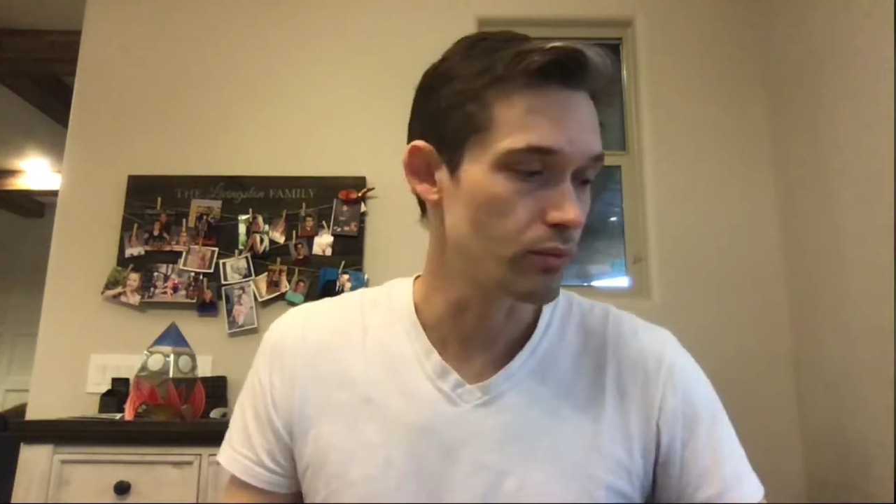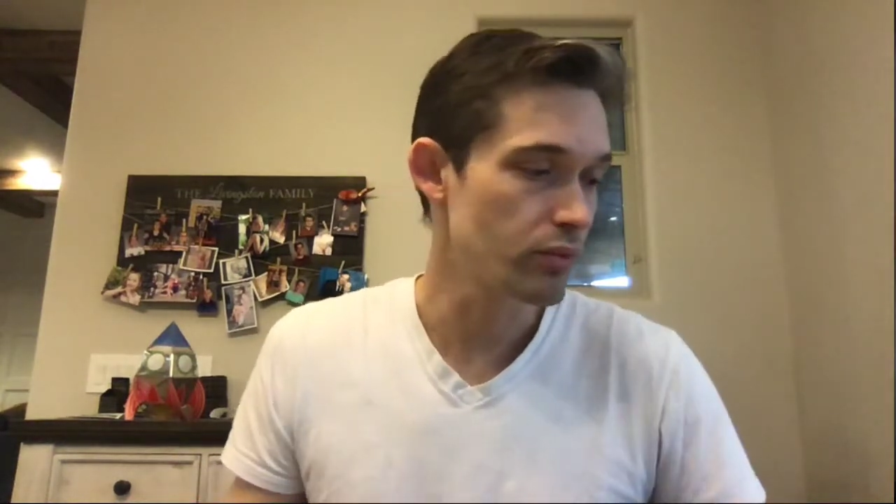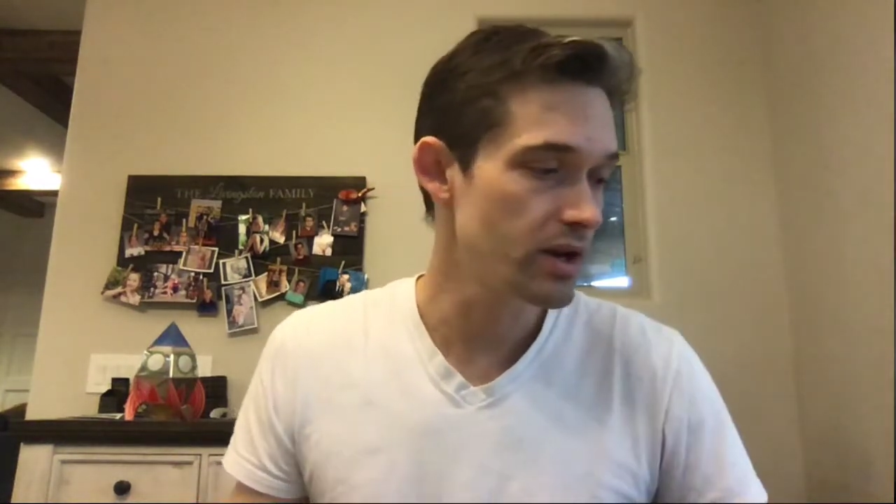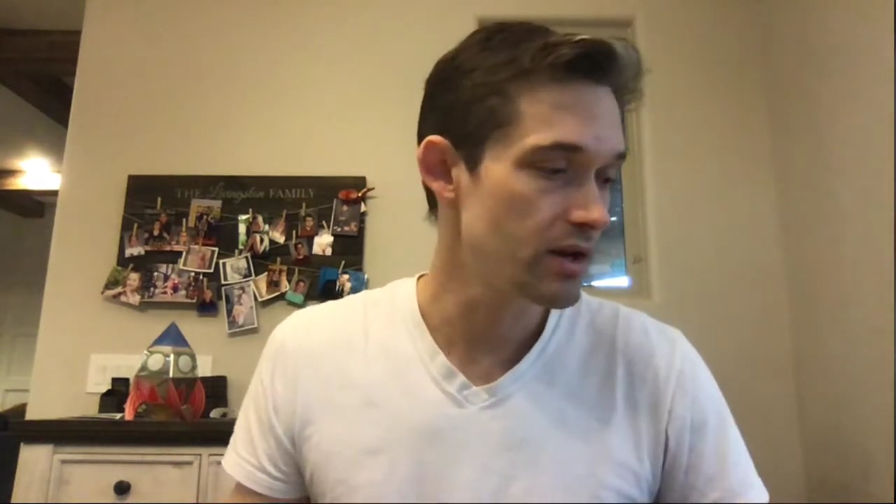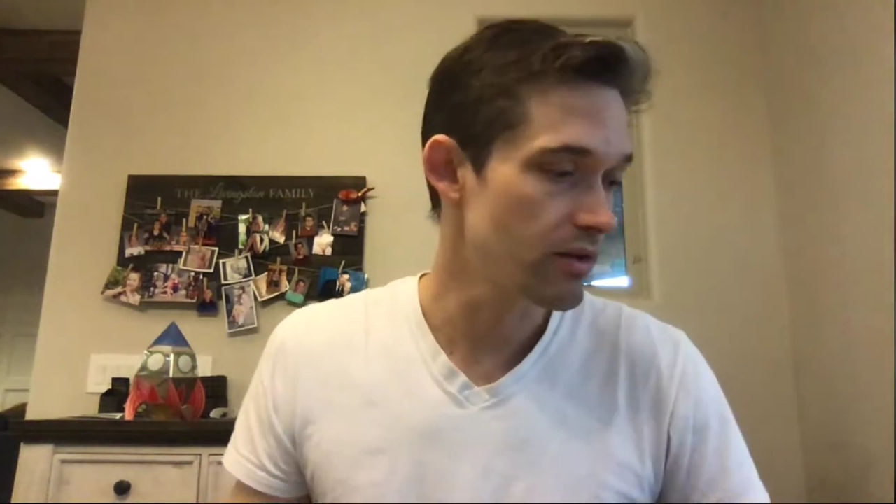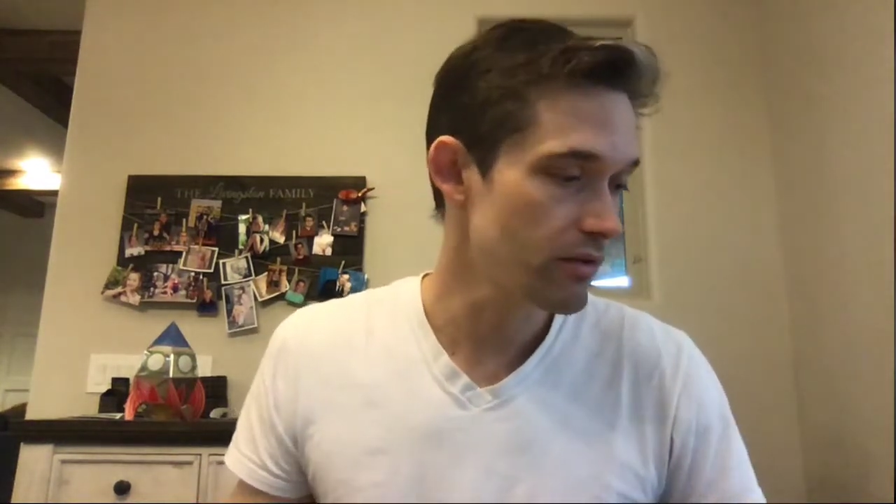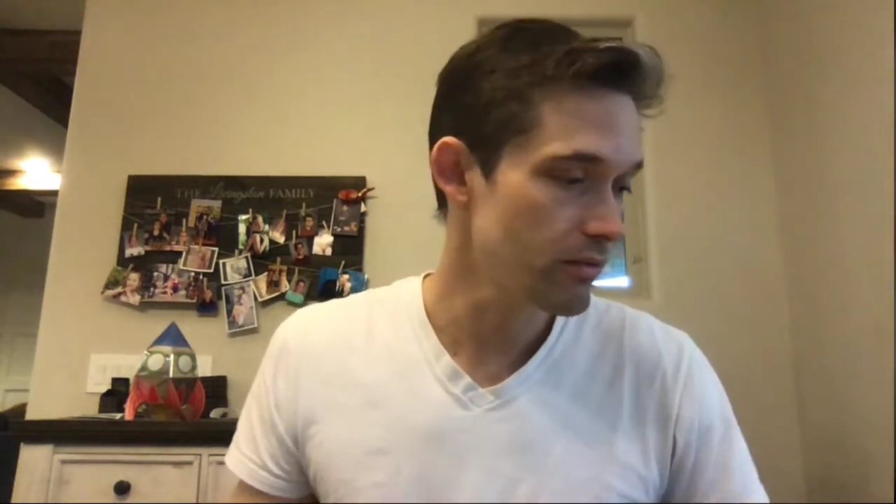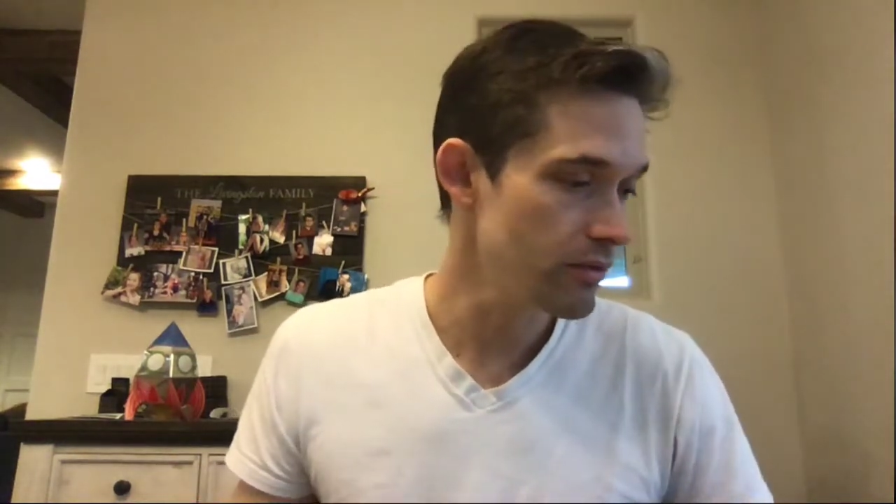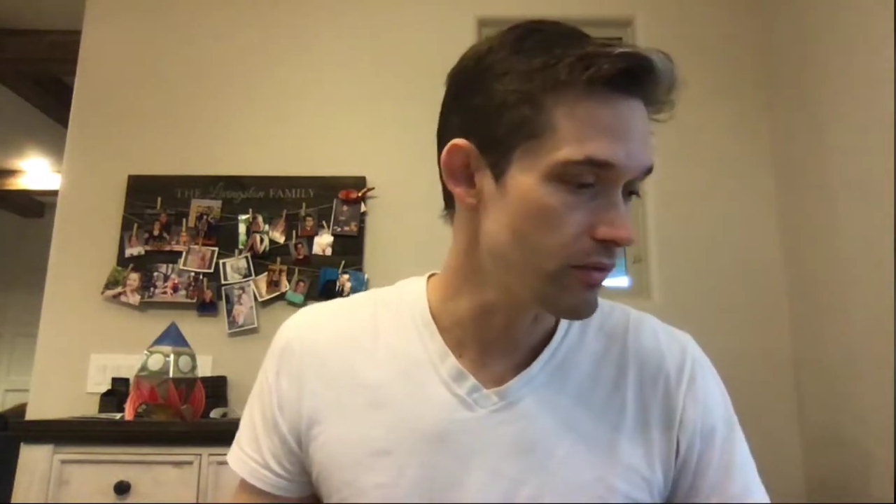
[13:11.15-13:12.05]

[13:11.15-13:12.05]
read through